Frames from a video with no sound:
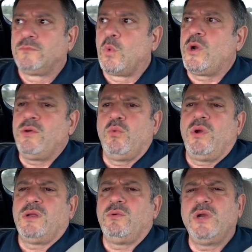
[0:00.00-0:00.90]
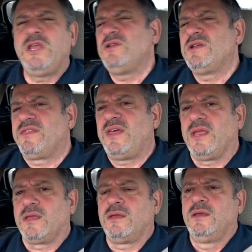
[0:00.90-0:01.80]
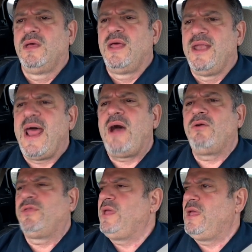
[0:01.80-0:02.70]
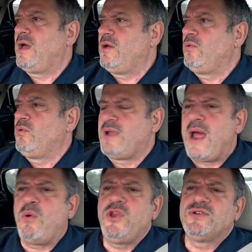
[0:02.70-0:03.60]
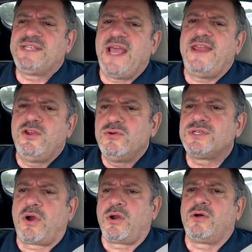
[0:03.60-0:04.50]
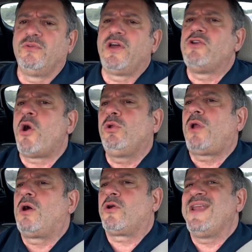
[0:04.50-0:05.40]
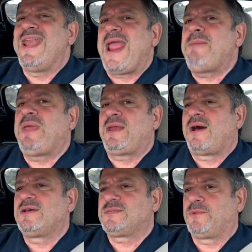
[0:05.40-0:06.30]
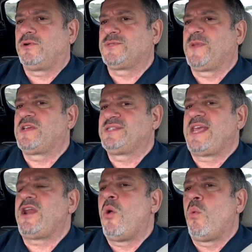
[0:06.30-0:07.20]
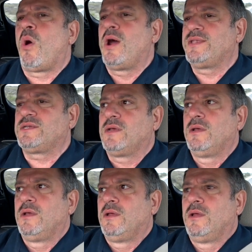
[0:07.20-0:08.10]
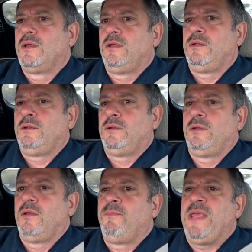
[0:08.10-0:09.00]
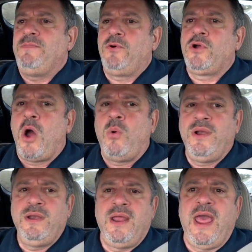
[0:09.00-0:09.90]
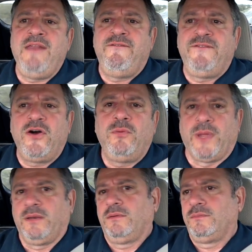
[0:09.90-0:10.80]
What, what, what are you to think? now the now when you see a news article, they're no longer naming hospitals because they don't want people going and filming.